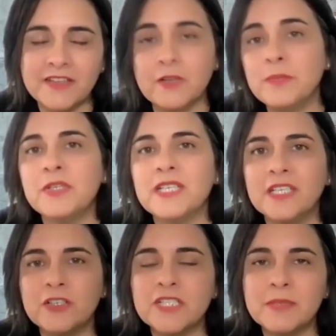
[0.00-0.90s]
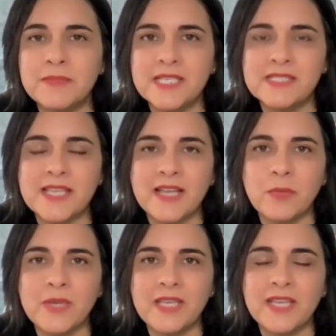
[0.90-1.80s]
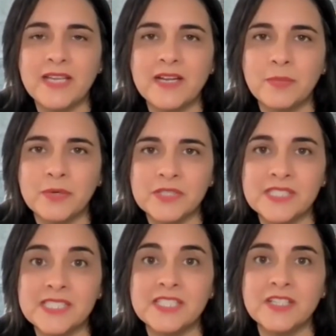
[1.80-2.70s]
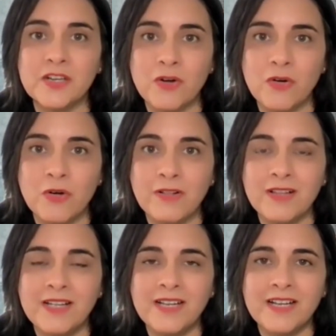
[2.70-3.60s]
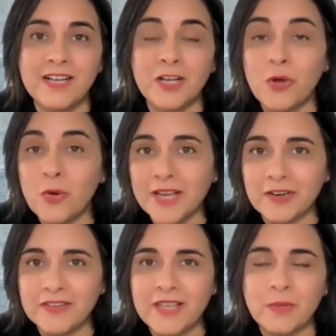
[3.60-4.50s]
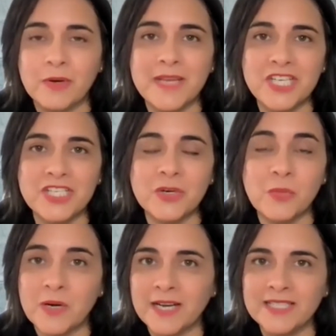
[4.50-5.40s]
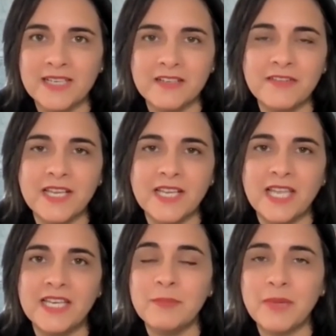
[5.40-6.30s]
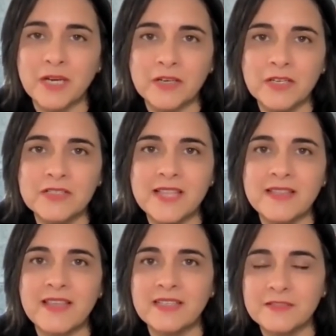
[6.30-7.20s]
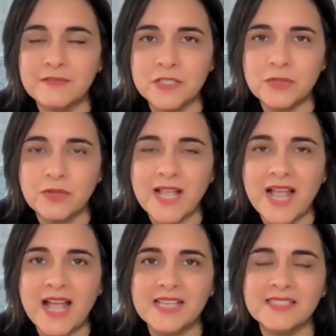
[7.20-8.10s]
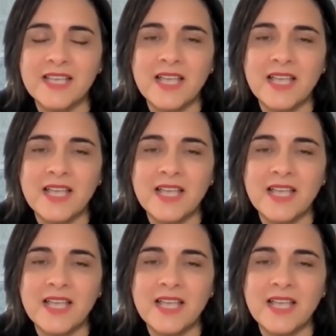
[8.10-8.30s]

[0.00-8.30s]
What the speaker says: therapeutic inertia means that we get a person to goal quicker, that we're making sure we're identifying any barriers that that individual has,